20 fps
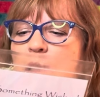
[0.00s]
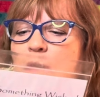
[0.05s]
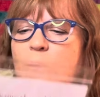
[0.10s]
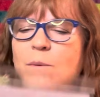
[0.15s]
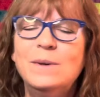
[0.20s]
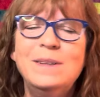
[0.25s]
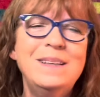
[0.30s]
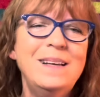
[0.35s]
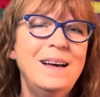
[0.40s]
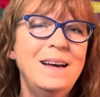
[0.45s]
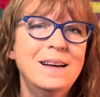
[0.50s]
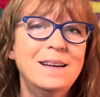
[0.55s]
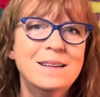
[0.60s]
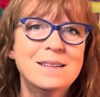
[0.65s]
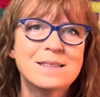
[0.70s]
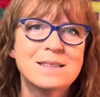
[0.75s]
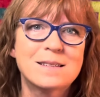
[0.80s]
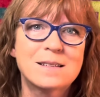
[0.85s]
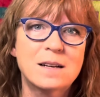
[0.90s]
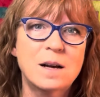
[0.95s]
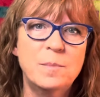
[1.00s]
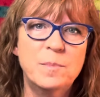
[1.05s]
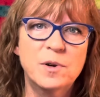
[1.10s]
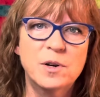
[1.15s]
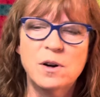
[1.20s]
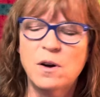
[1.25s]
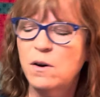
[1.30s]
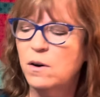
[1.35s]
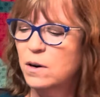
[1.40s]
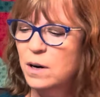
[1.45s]
what the heck is
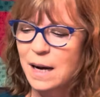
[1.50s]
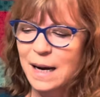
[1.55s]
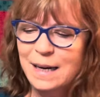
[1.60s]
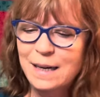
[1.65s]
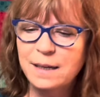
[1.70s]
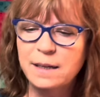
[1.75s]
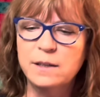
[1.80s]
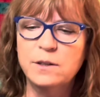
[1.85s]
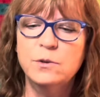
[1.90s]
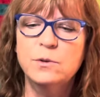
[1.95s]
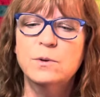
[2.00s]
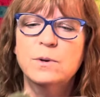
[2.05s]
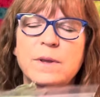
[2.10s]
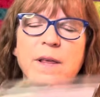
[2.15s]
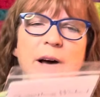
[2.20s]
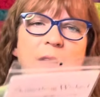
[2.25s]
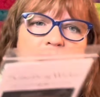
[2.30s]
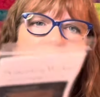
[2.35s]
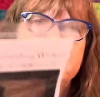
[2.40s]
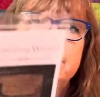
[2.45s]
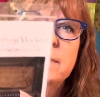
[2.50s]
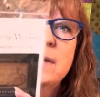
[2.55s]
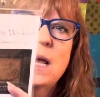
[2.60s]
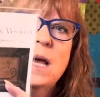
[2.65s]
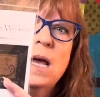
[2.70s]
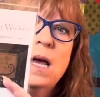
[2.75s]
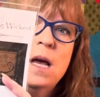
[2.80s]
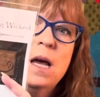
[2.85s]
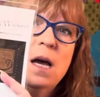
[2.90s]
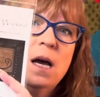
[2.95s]
scuppernong? I gotta Google that.
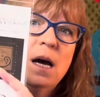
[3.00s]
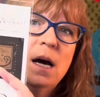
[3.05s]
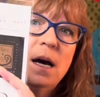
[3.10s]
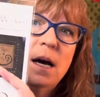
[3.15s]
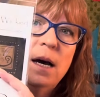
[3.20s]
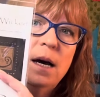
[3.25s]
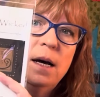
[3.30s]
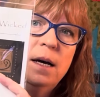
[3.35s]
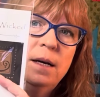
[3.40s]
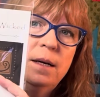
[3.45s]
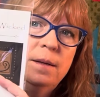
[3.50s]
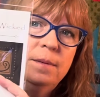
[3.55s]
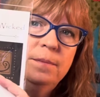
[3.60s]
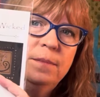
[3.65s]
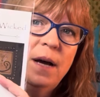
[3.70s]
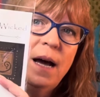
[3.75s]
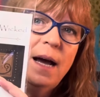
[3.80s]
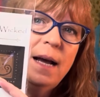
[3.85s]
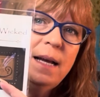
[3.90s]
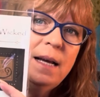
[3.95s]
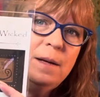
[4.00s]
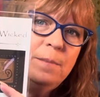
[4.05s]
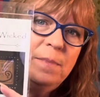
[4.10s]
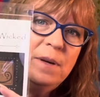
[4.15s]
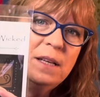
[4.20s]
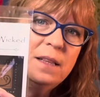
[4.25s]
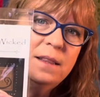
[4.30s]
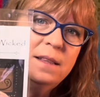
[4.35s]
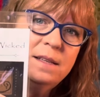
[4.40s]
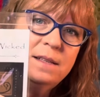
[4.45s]
Um, I had
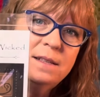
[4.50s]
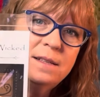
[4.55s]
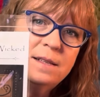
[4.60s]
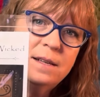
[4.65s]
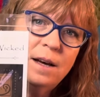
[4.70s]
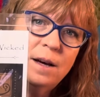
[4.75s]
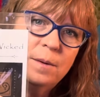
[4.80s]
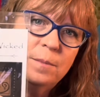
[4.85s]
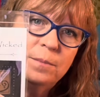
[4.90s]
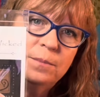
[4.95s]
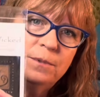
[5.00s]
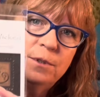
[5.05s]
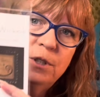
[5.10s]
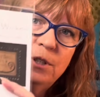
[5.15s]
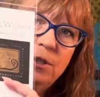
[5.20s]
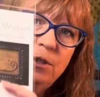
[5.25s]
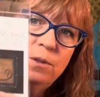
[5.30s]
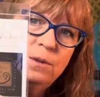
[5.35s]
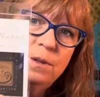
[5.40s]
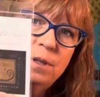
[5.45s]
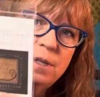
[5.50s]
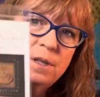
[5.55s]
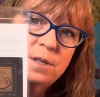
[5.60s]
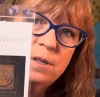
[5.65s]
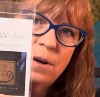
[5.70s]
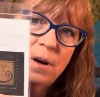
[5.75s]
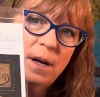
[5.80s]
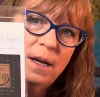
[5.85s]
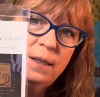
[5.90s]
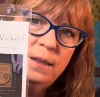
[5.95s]
picked this up to do this
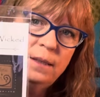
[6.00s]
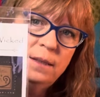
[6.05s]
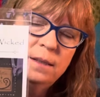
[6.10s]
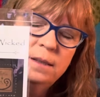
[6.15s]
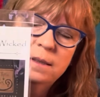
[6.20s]
on,